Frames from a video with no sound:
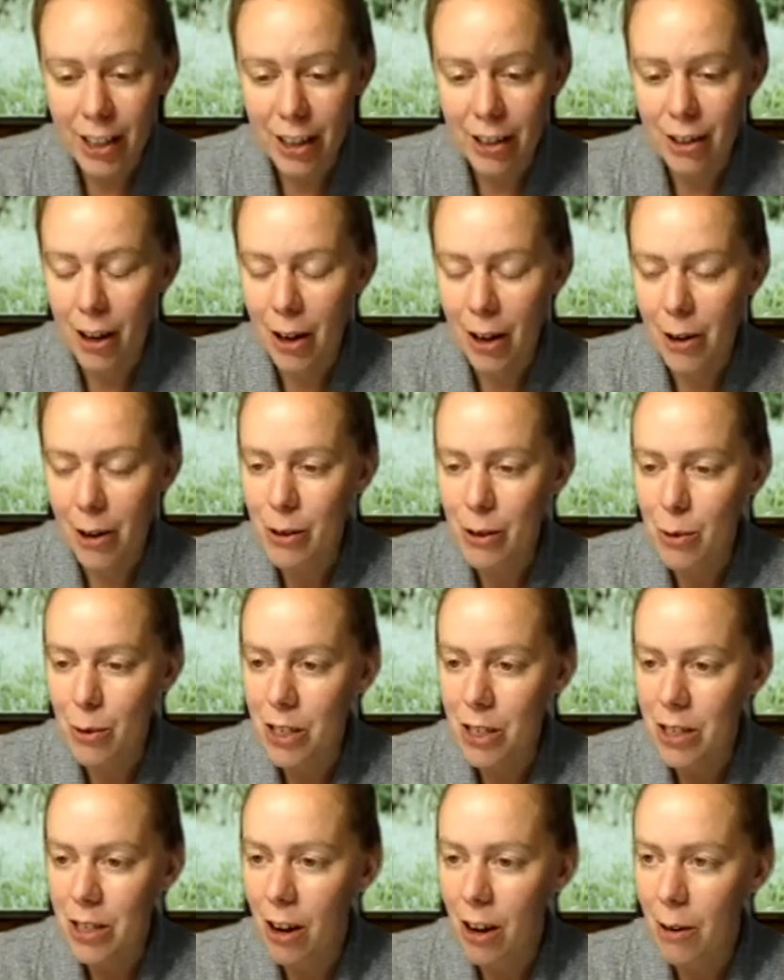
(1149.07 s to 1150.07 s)
is
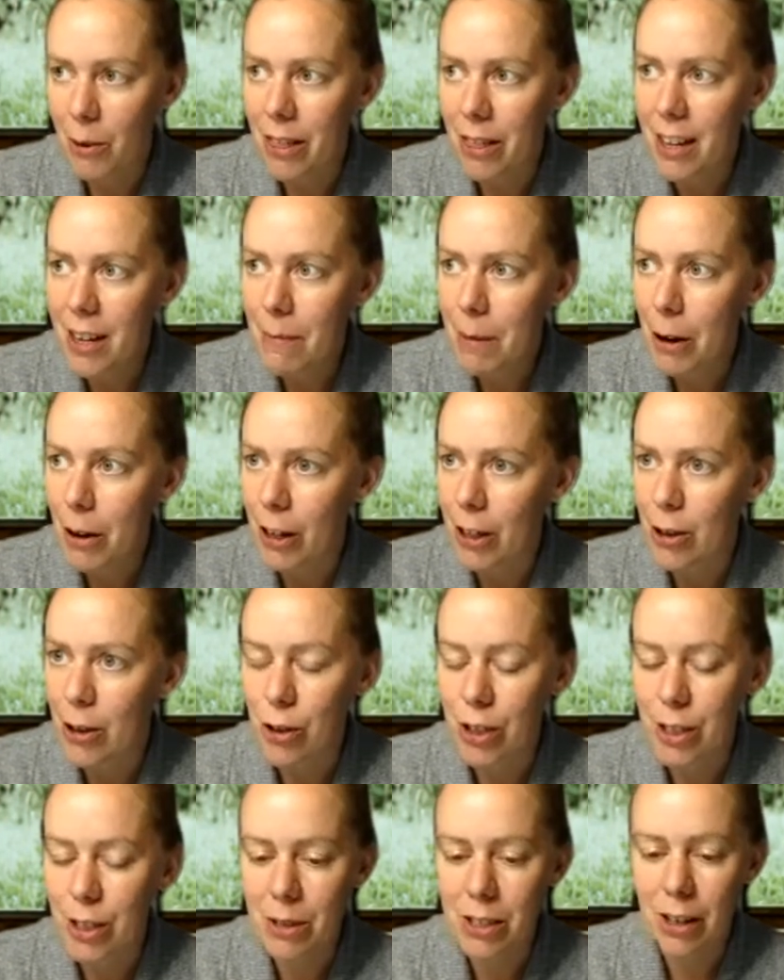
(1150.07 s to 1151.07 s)
we think about our
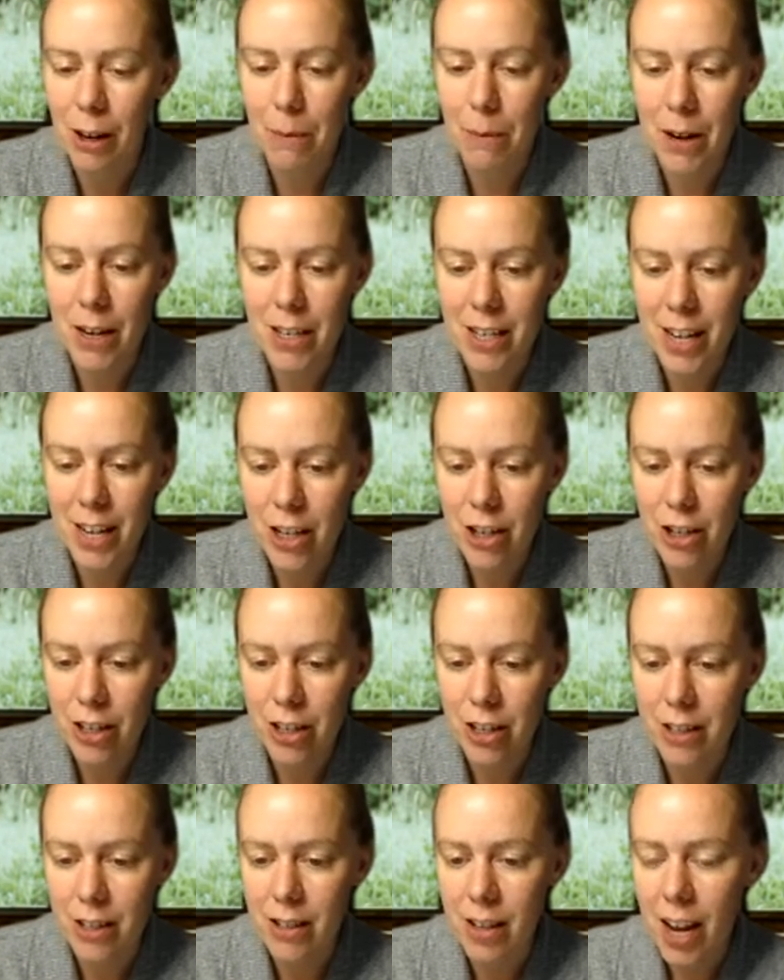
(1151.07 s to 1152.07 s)
dreams and our
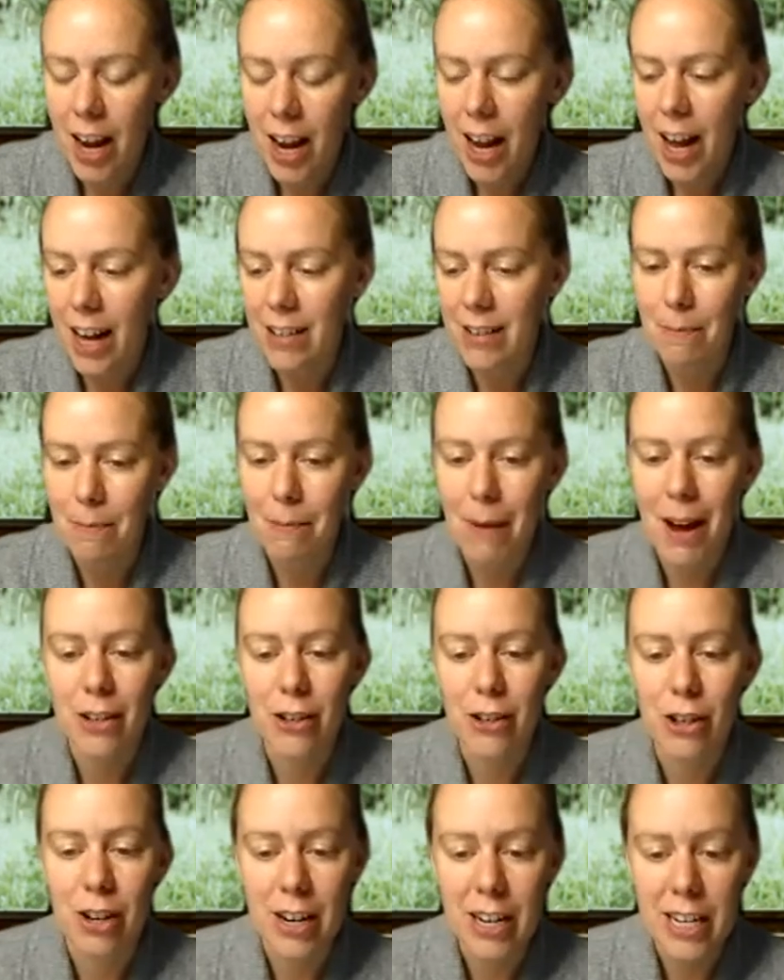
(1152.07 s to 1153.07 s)
meditations as
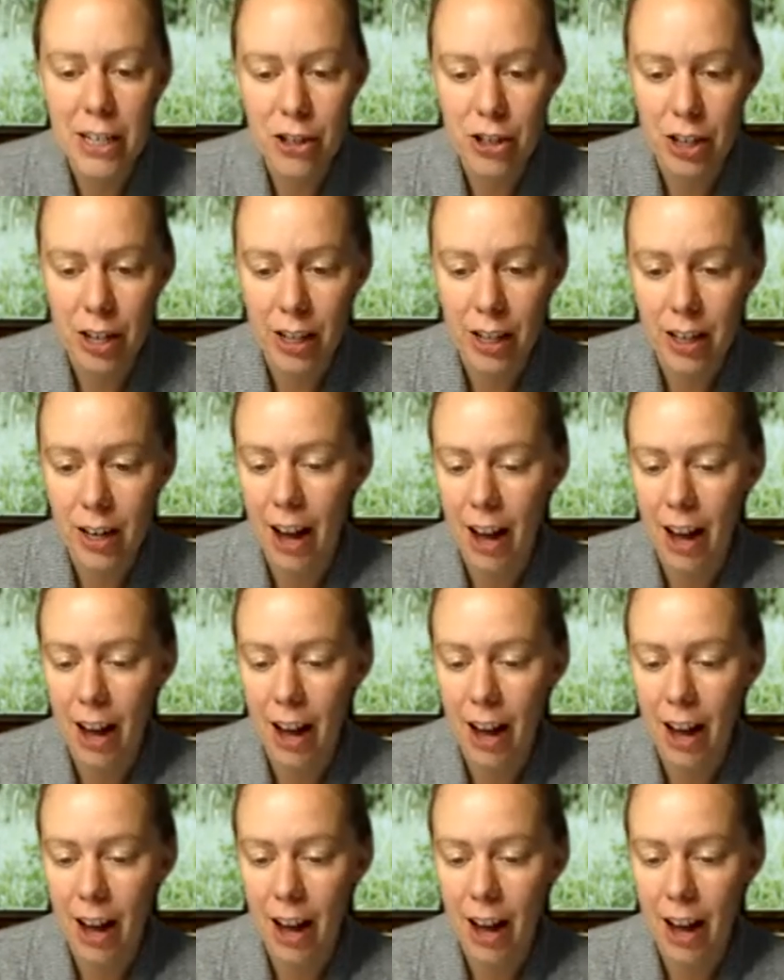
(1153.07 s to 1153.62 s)
imagination.